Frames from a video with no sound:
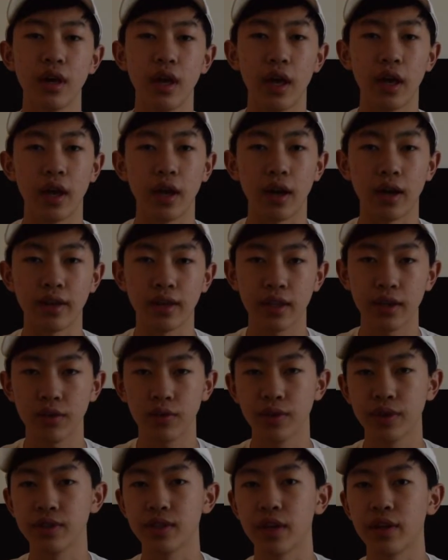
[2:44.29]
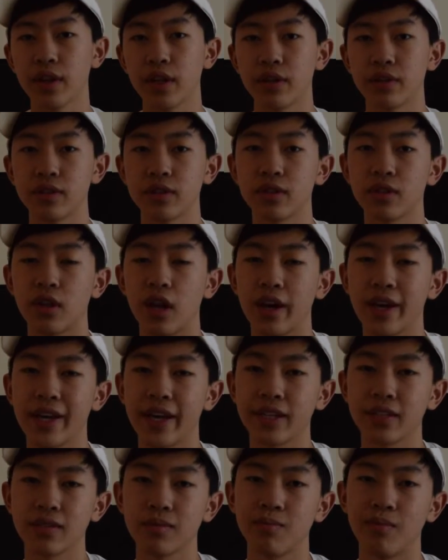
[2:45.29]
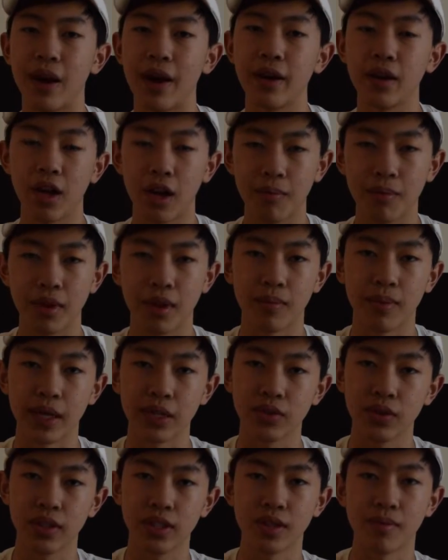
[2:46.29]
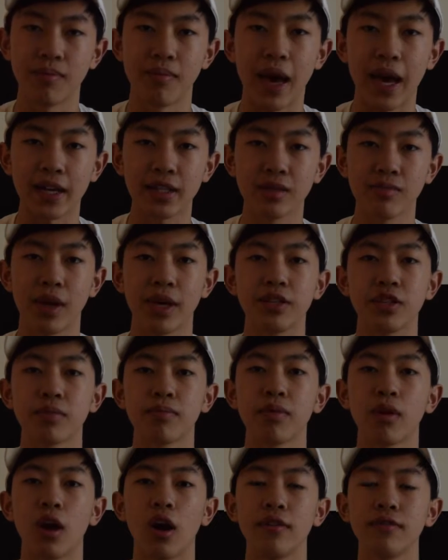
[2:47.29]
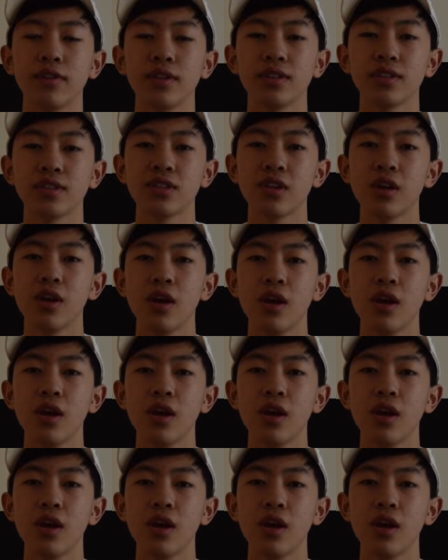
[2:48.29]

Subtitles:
and I think reselling on StockX might not be the best way to maximize your profits,